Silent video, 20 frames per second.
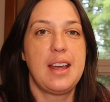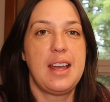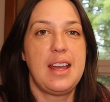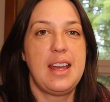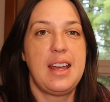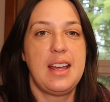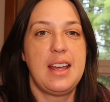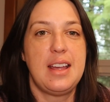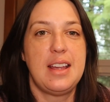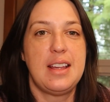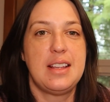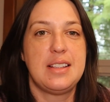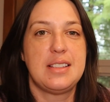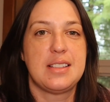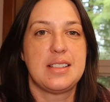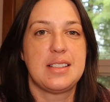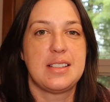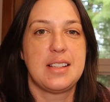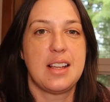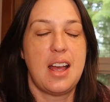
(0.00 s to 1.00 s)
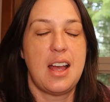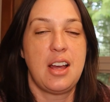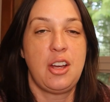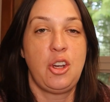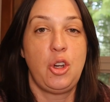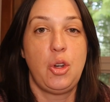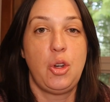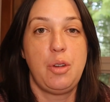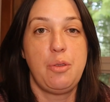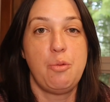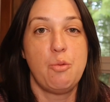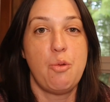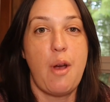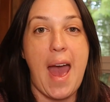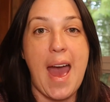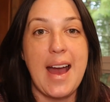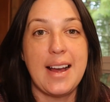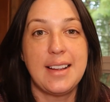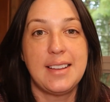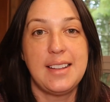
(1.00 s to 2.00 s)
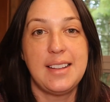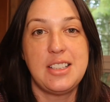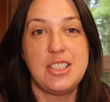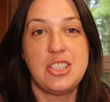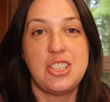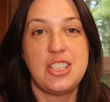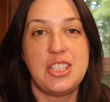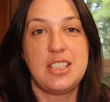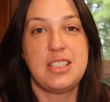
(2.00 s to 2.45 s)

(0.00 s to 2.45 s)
is a raglan